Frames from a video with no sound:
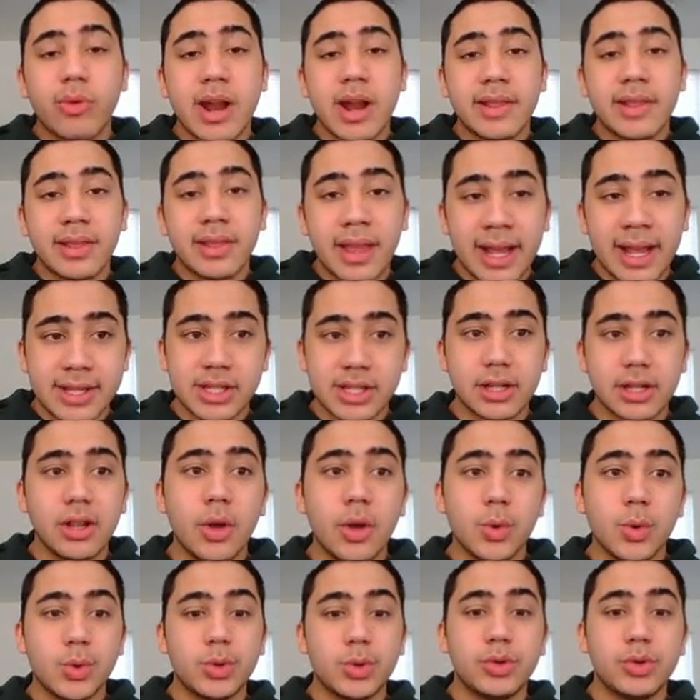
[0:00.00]
red lines
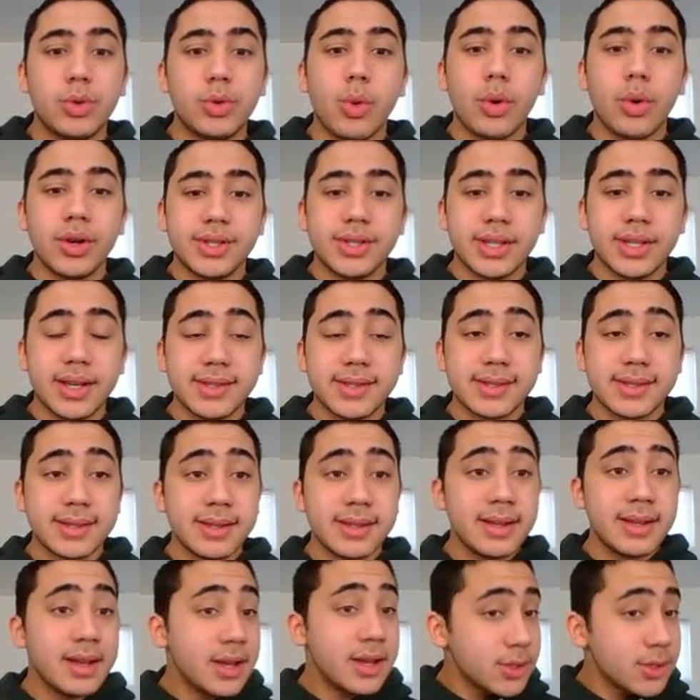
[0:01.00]
closer towards us.